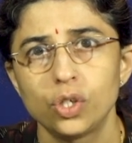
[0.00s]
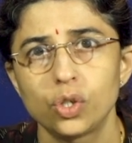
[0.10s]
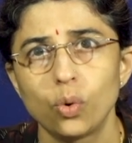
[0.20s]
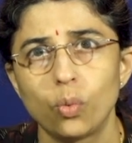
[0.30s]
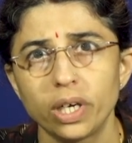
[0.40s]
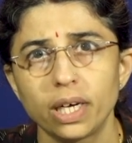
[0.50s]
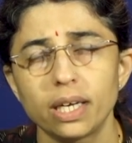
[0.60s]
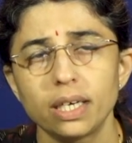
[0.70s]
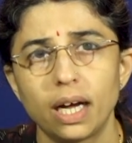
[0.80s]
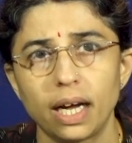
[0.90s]
So, what
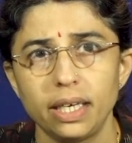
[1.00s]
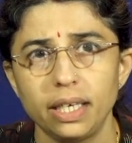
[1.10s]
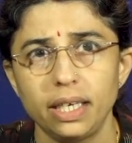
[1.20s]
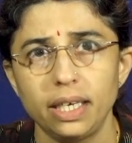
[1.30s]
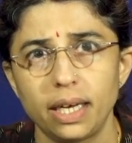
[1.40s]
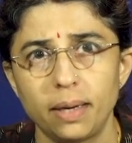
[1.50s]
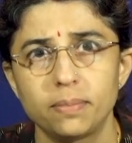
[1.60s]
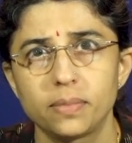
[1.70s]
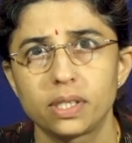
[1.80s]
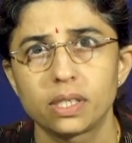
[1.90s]
are
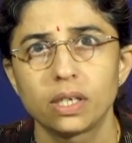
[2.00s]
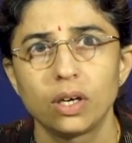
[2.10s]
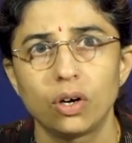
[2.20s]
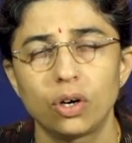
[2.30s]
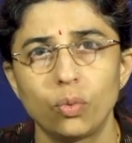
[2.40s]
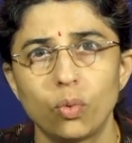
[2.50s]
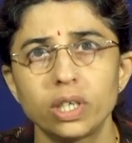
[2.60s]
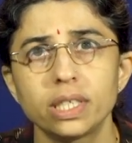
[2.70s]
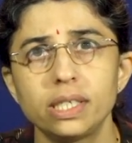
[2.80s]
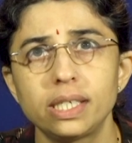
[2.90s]
IEMs or
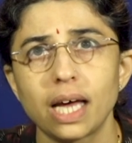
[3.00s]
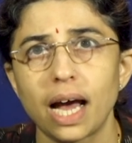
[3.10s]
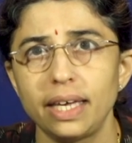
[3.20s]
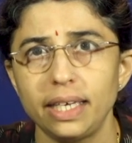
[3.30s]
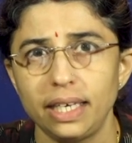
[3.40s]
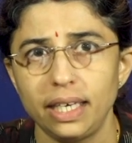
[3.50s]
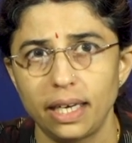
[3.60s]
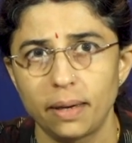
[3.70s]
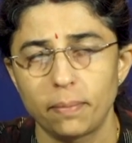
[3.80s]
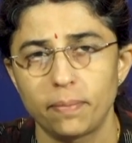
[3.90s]
what is
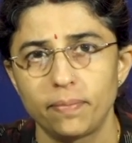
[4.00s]
IEM?